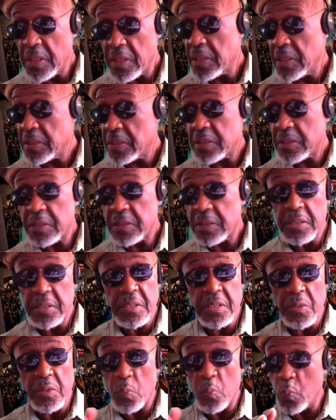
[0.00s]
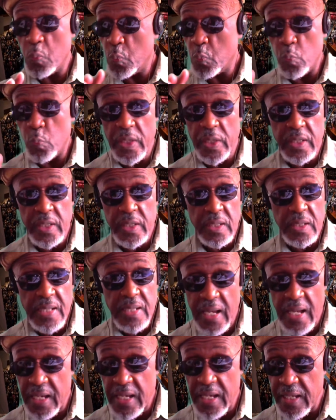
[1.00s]
these are wicked
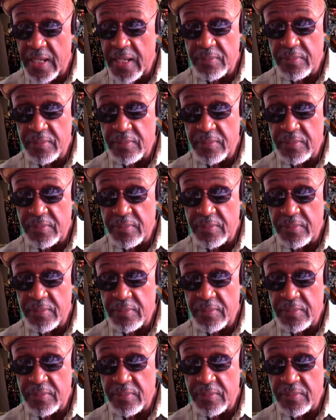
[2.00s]
times,